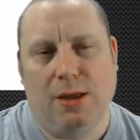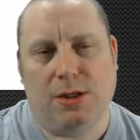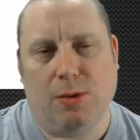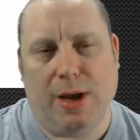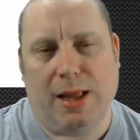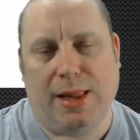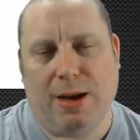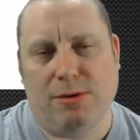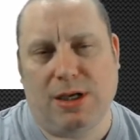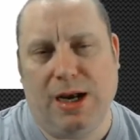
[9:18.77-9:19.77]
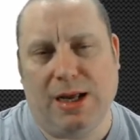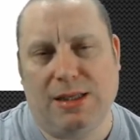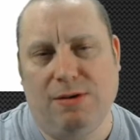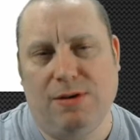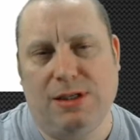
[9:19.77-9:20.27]
So it allows
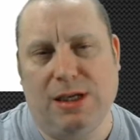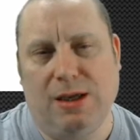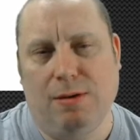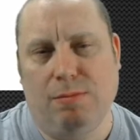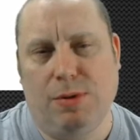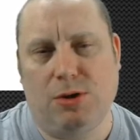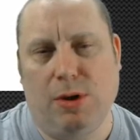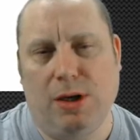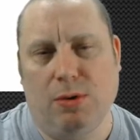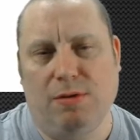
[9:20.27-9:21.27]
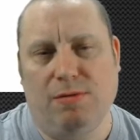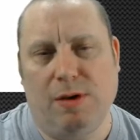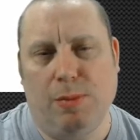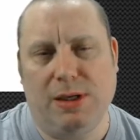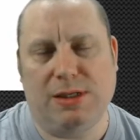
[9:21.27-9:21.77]
connectivity between all the
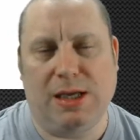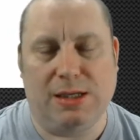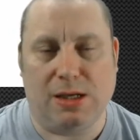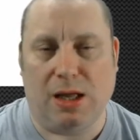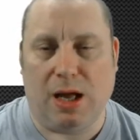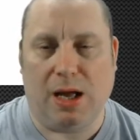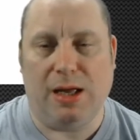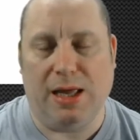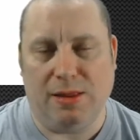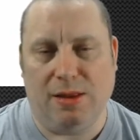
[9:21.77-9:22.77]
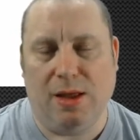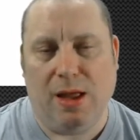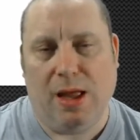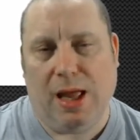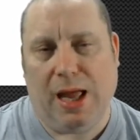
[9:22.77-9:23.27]
VPCs and
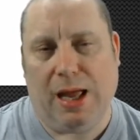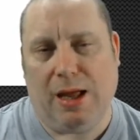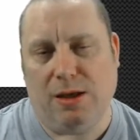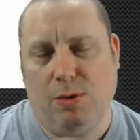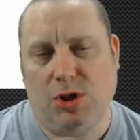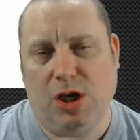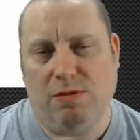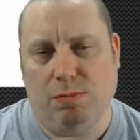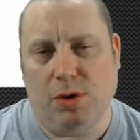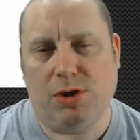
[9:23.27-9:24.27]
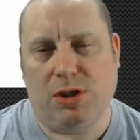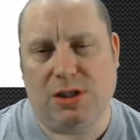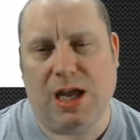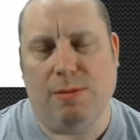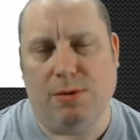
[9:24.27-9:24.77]
you achieve much the
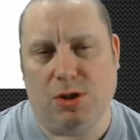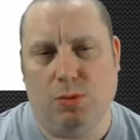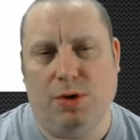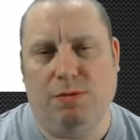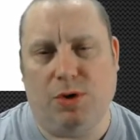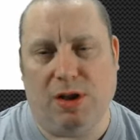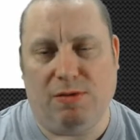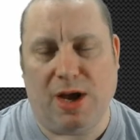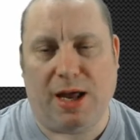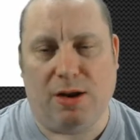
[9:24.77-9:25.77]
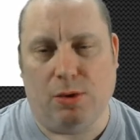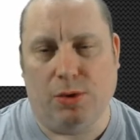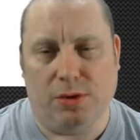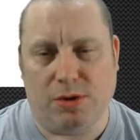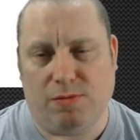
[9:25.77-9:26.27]
same as you would have done if you had all
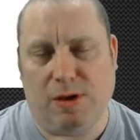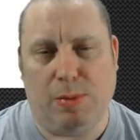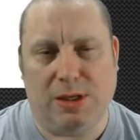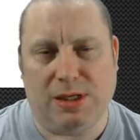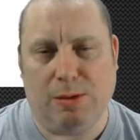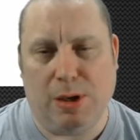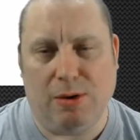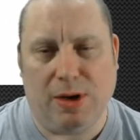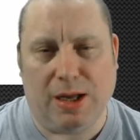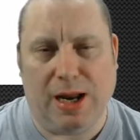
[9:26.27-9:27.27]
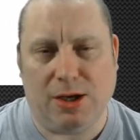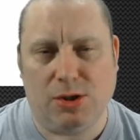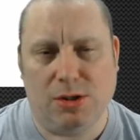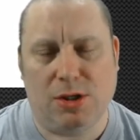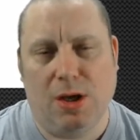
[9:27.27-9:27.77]
those VPC peering
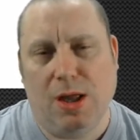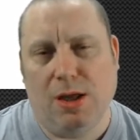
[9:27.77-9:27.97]
connections.